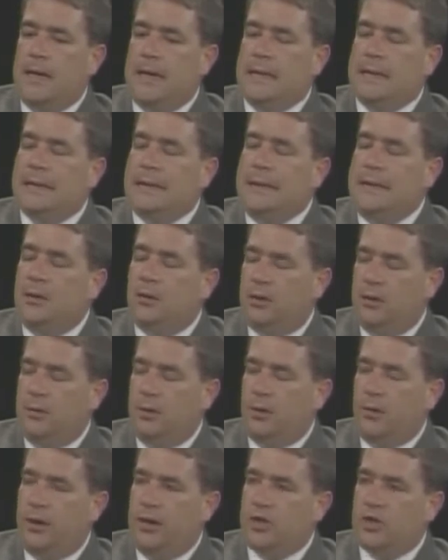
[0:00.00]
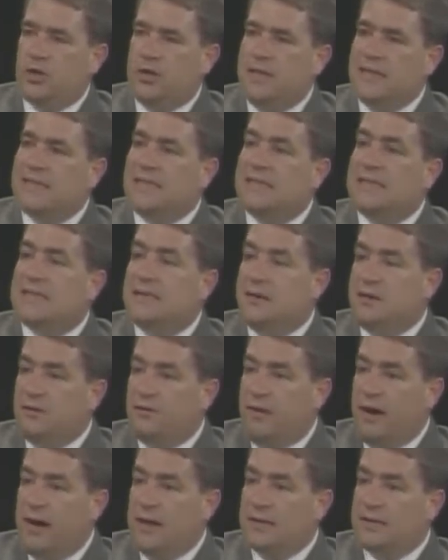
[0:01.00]
illegal immigration is
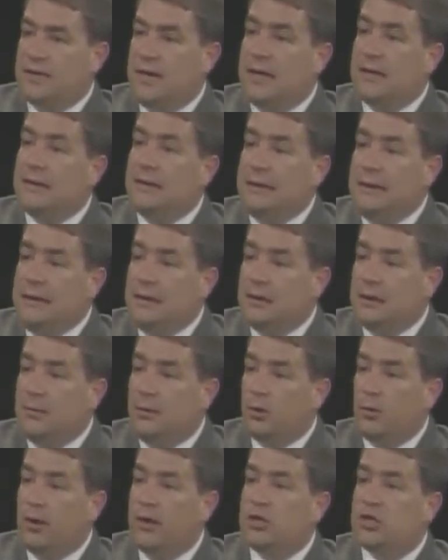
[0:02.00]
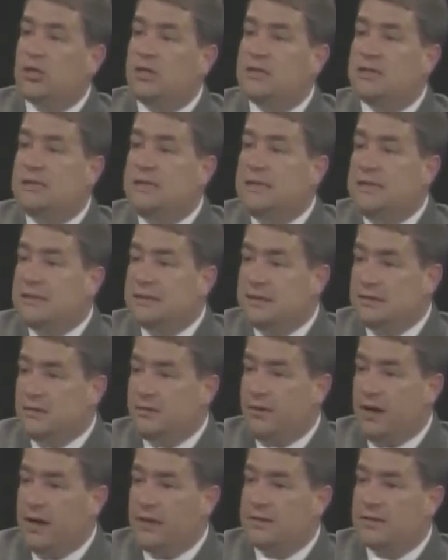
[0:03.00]
incentivized and legal immigration is
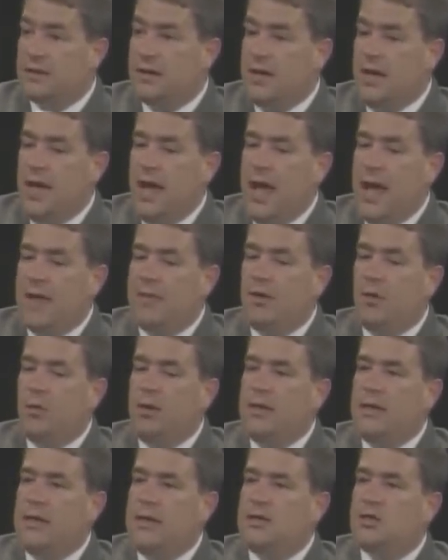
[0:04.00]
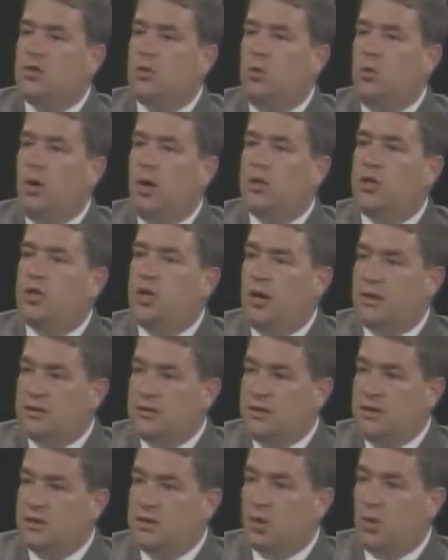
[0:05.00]
decentivized, and that we need to
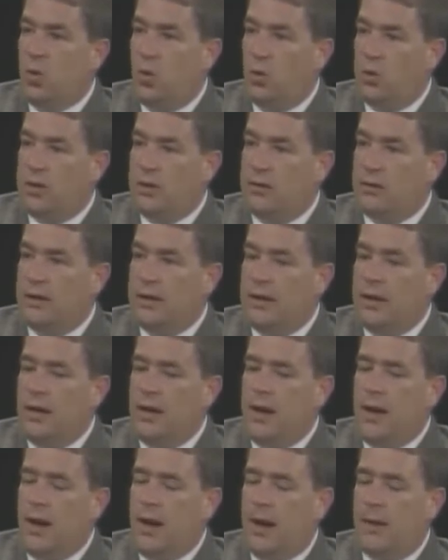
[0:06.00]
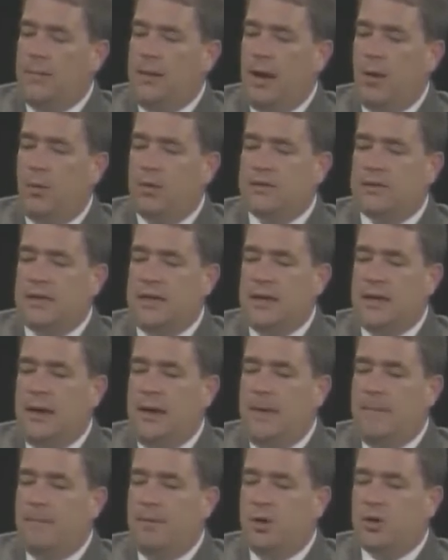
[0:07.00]
adjust this accordingly. Now, once again,
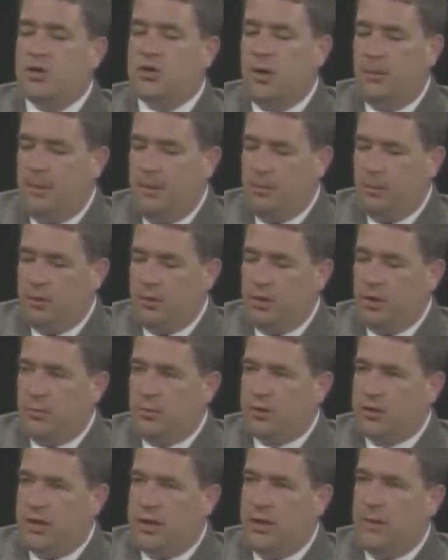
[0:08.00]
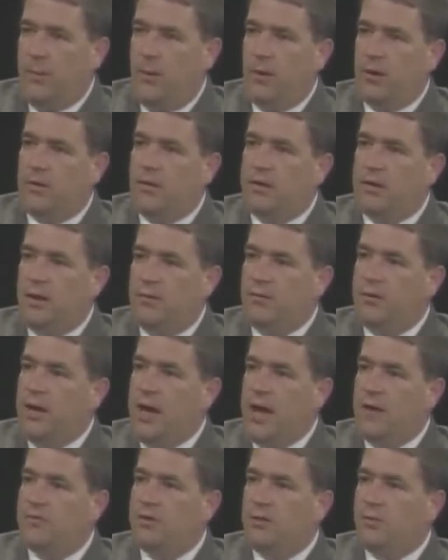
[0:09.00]
there's some people in the Libertarian Party that
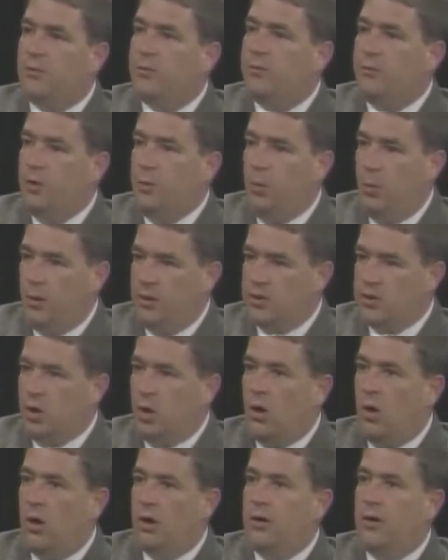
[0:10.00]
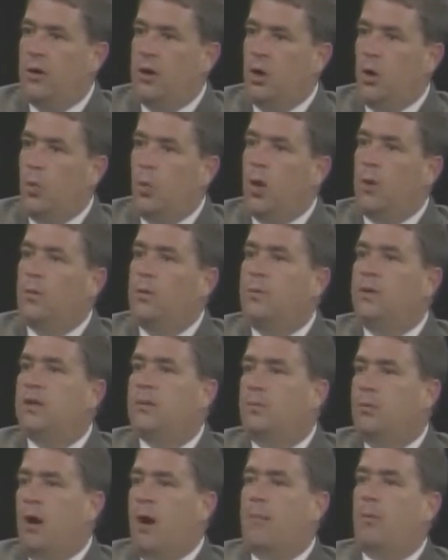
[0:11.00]
definitely have different viewpoints on what would be
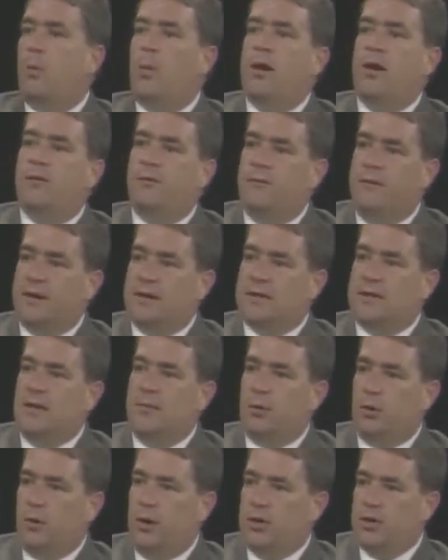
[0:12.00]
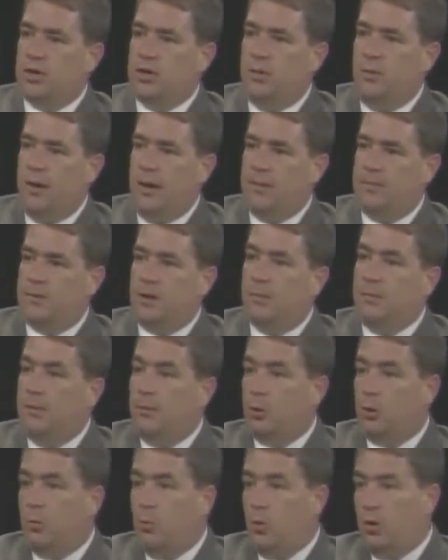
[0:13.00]
the proper way to fix the immigration debate. Some
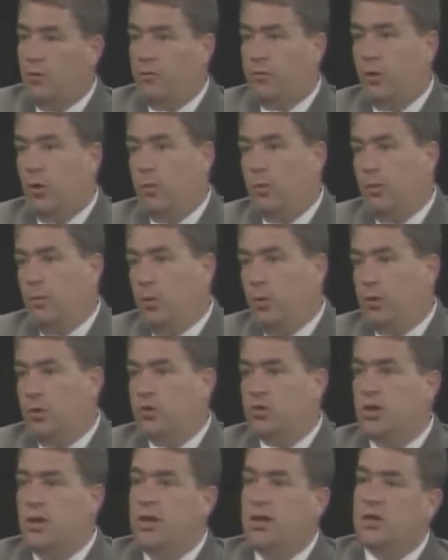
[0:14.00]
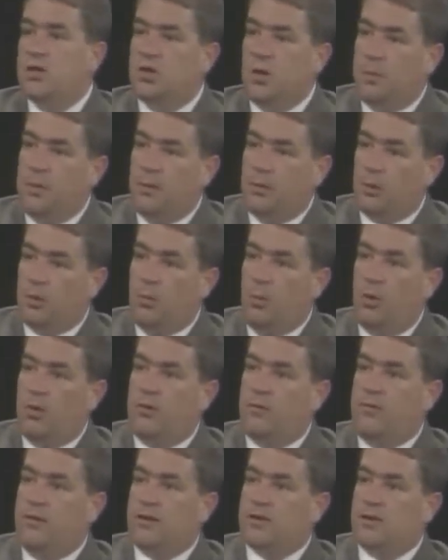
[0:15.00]
people are more for open borders, some people are more
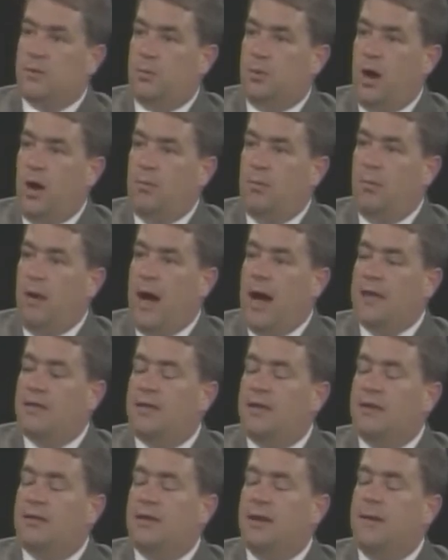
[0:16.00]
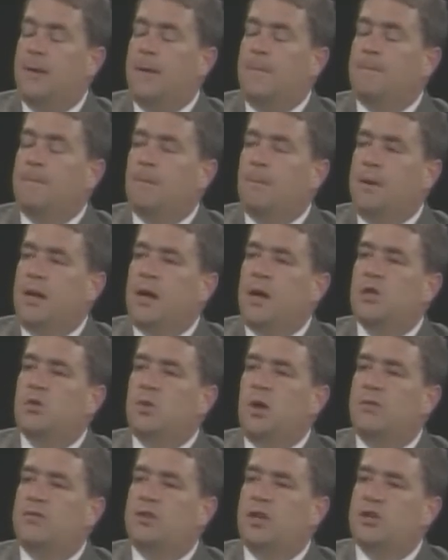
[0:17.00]
to fix the problem. I think that because
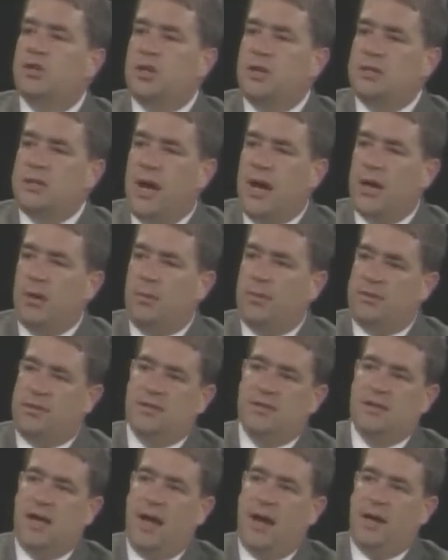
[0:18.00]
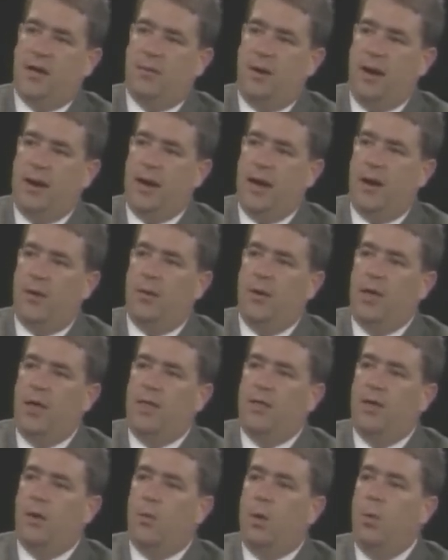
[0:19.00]
we have such an entitlement society right now,
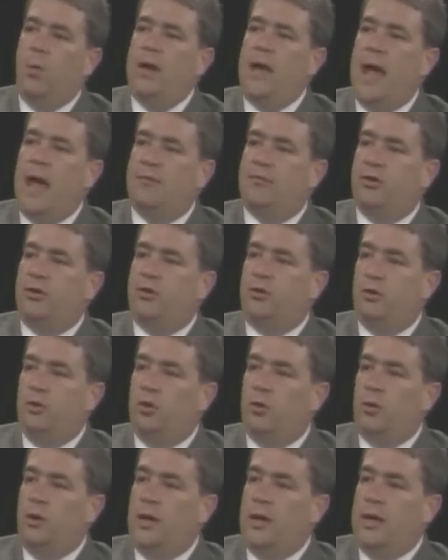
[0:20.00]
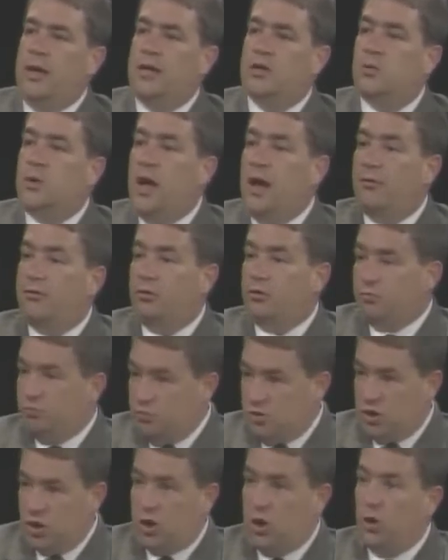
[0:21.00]
that what we have to do is we have to
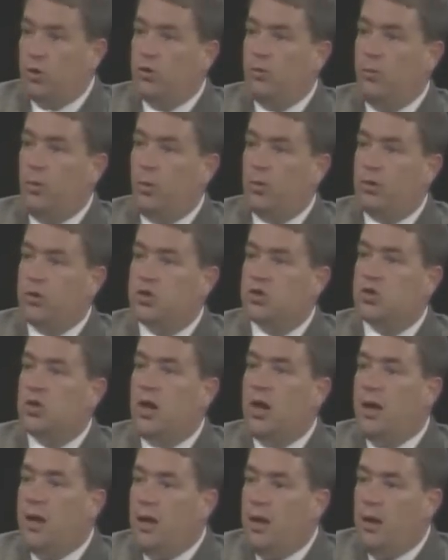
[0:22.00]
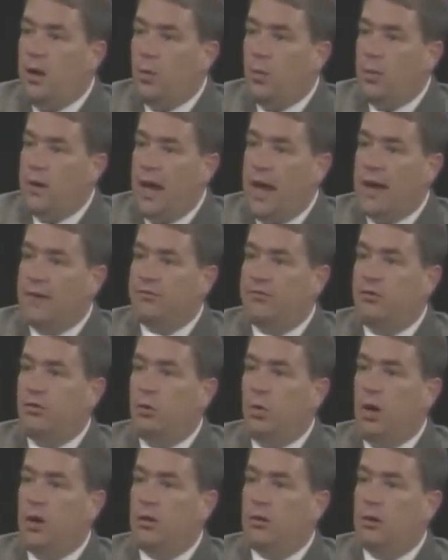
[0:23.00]
secure the borders. We have
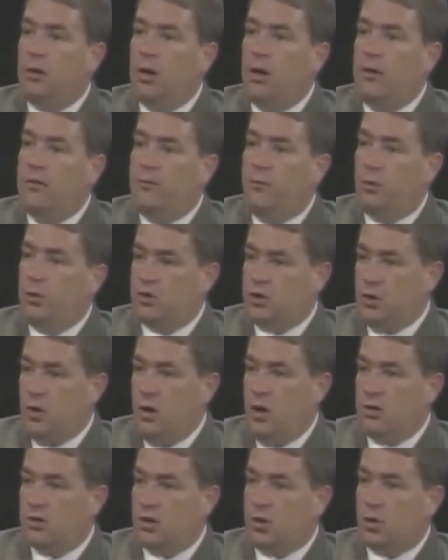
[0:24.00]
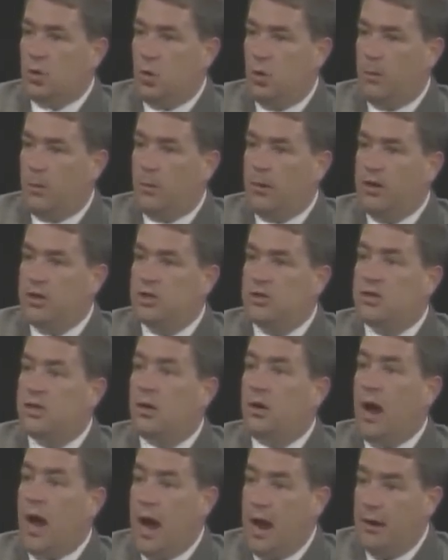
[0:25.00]
to enforce laws on corporations
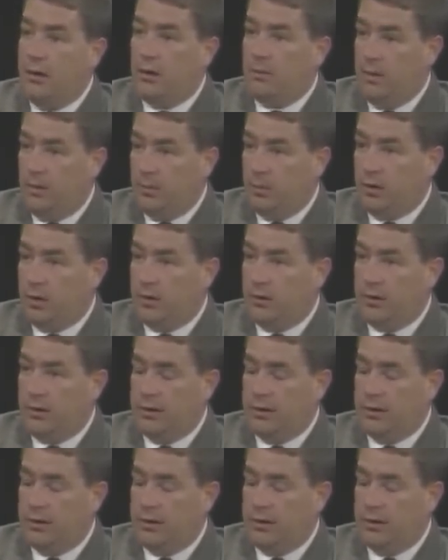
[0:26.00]
that are hiring people here